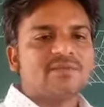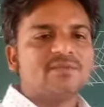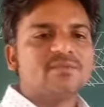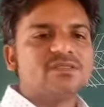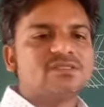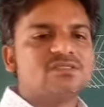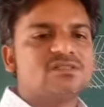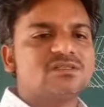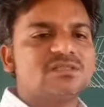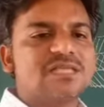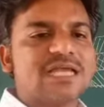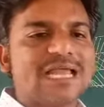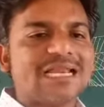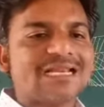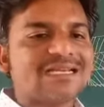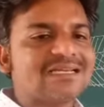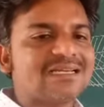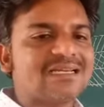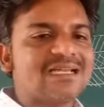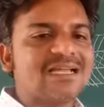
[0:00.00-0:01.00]
So the
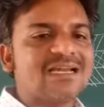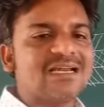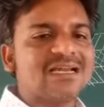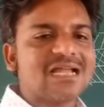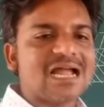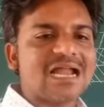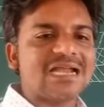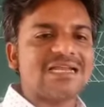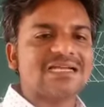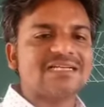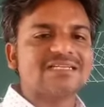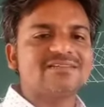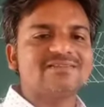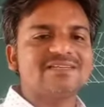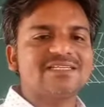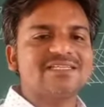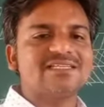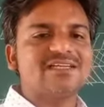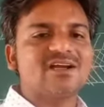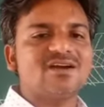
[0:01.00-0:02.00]
electrical
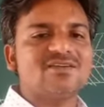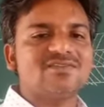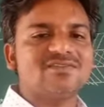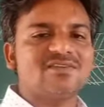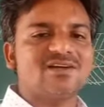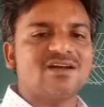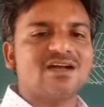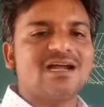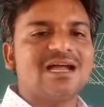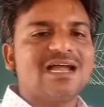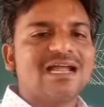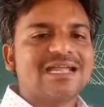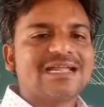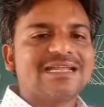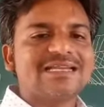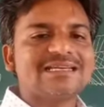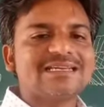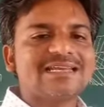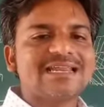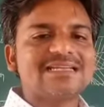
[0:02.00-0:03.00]
conductivity of
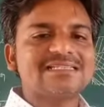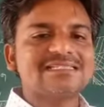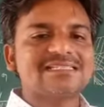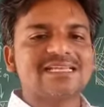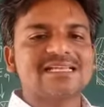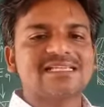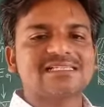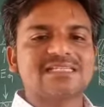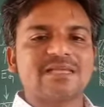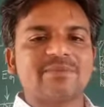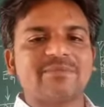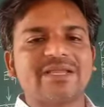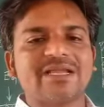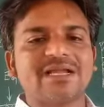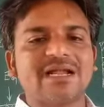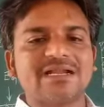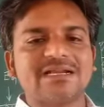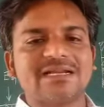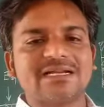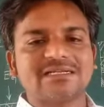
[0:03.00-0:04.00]
intrinsic
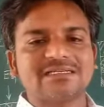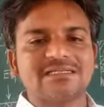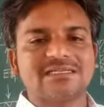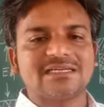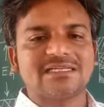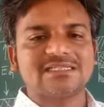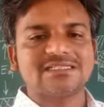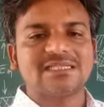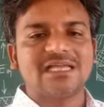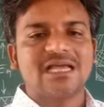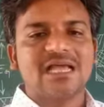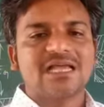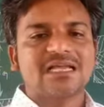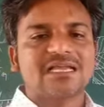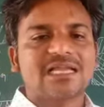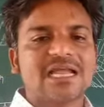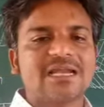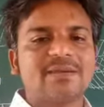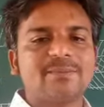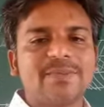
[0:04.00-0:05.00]
semiconductors
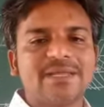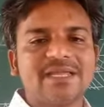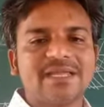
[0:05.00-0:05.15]
can be